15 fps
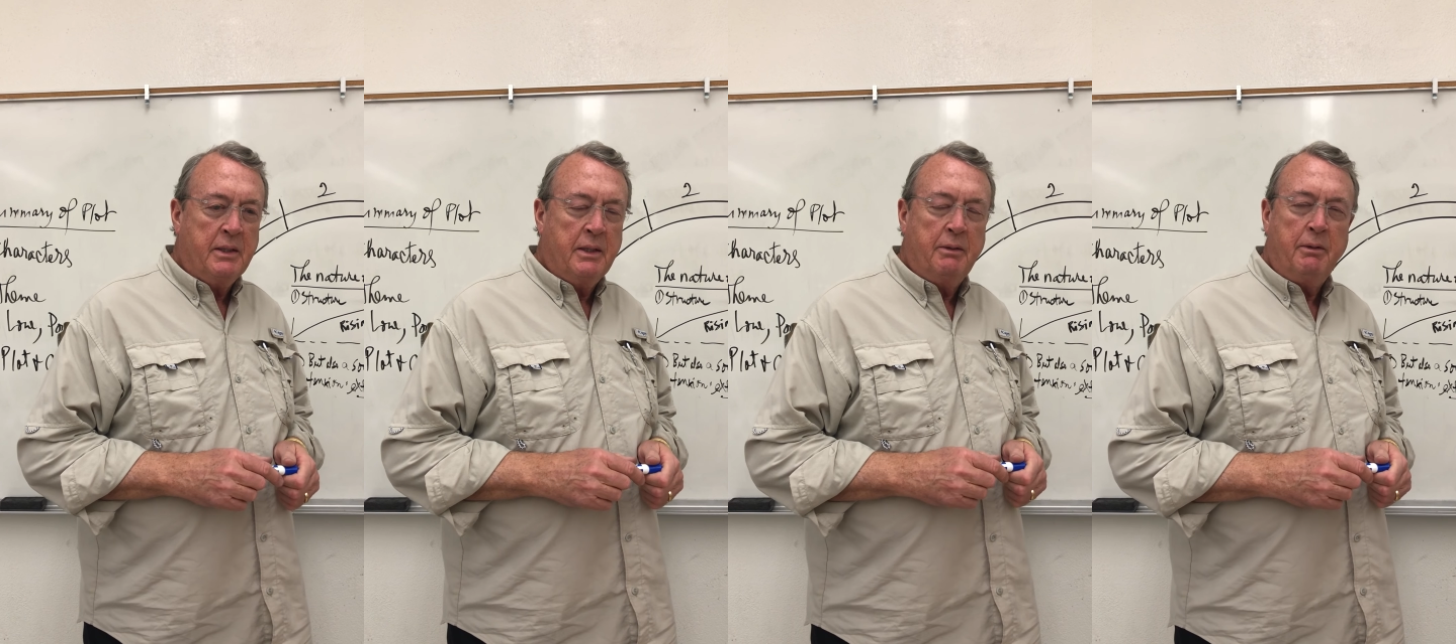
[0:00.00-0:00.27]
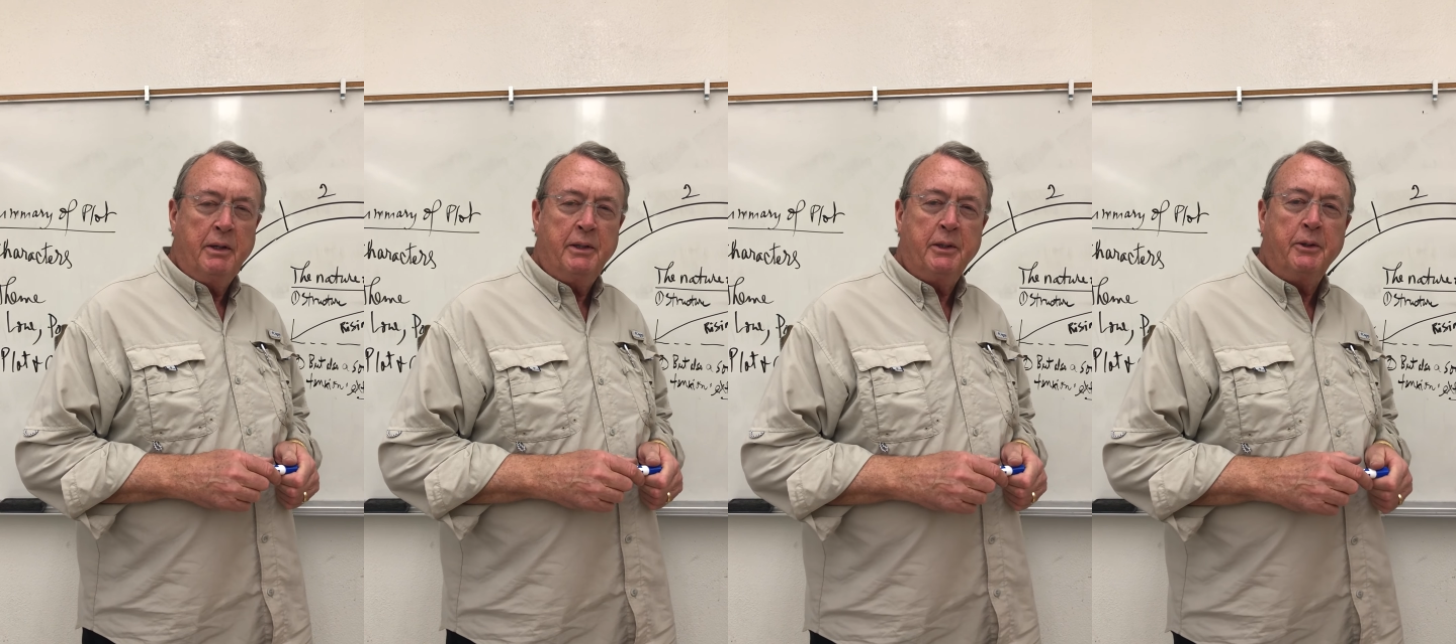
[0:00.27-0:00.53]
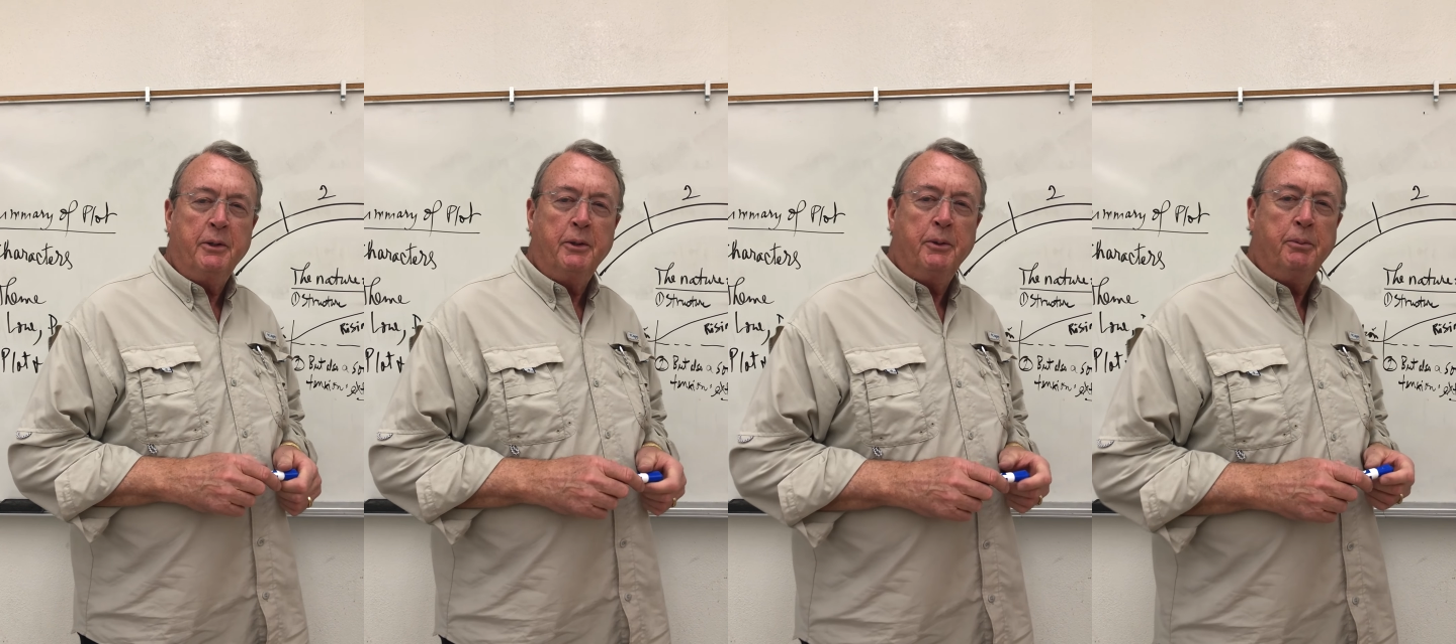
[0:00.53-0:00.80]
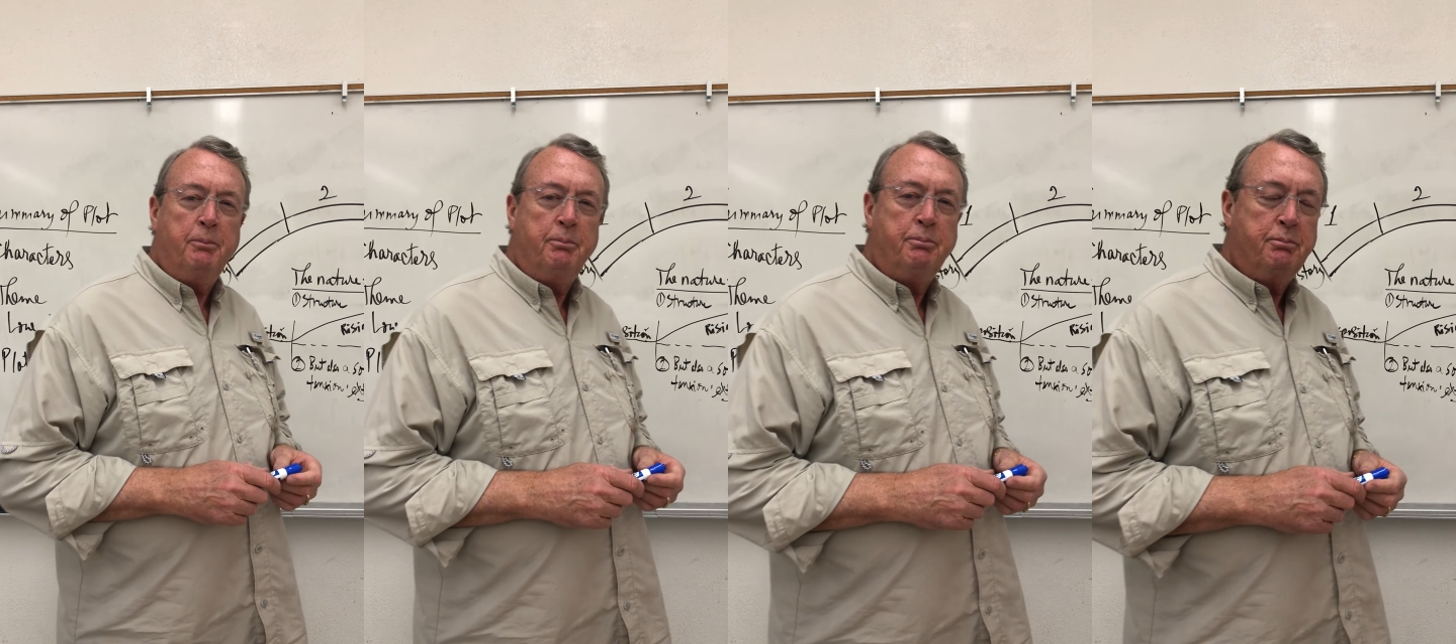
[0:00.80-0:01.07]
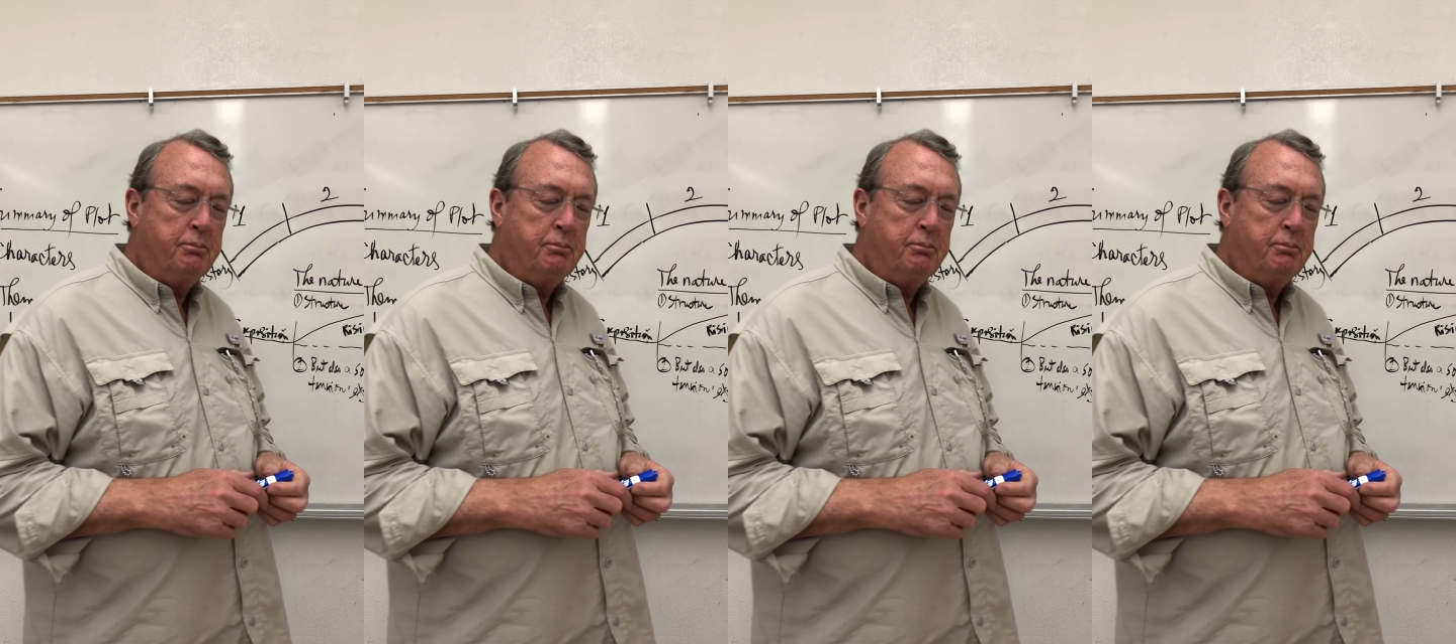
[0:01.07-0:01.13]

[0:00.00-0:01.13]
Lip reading: A rather